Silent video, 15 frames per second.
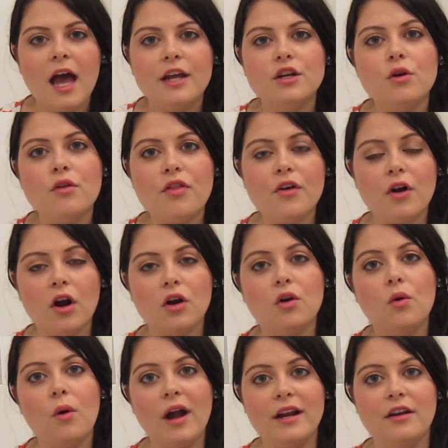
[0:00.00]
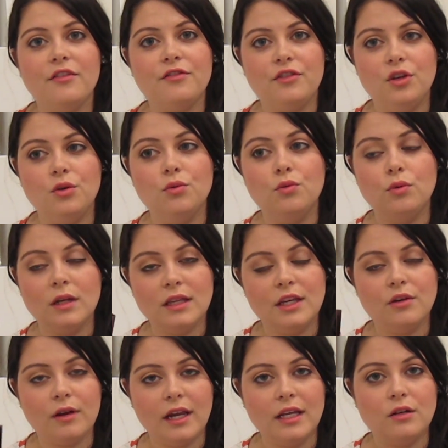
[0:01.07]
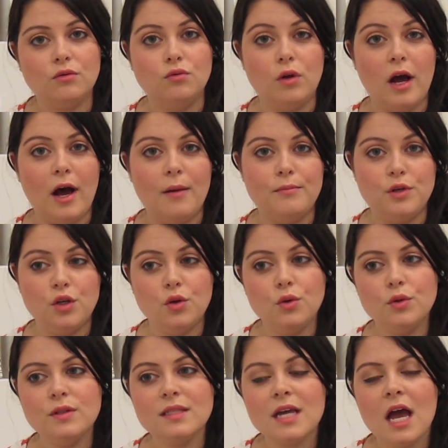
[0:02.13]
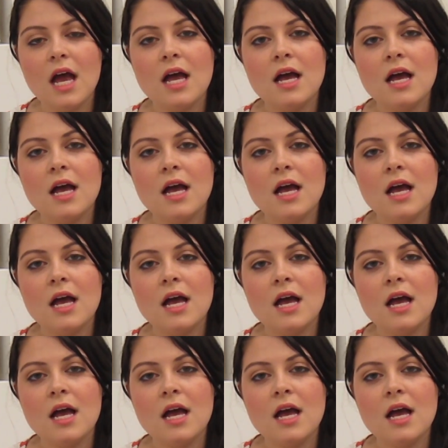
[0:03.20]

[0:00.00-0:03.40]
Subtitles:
I know that there are quite a few really great nudes.